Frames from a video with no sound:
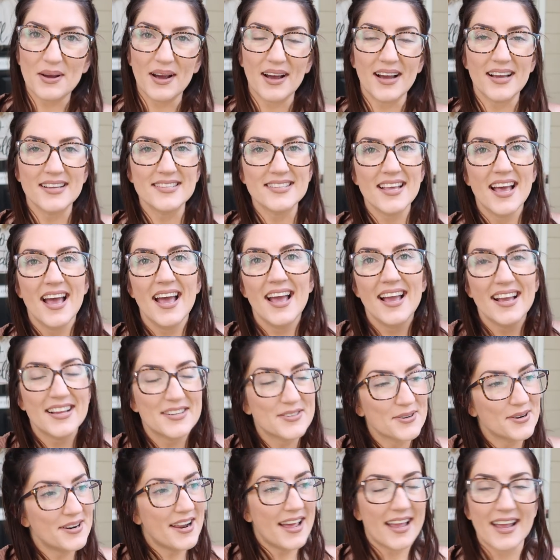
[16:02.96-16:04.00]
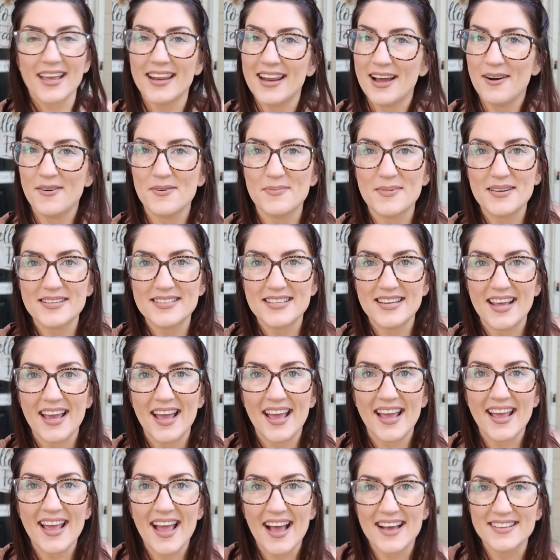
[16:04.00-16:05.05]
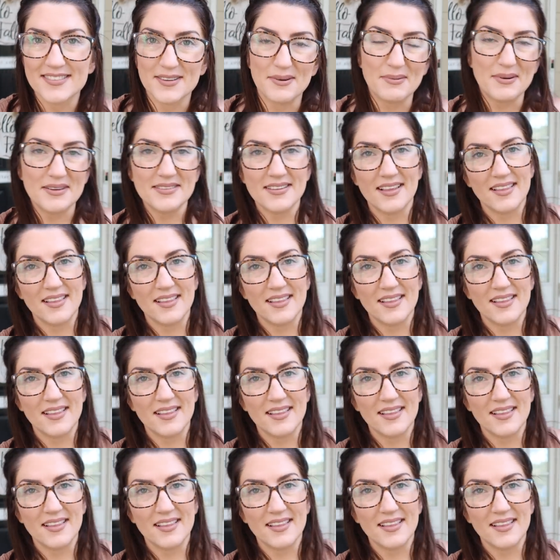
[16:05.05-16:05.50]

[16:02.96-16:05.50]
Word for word: guys enjoyed hanging out with me today. As always,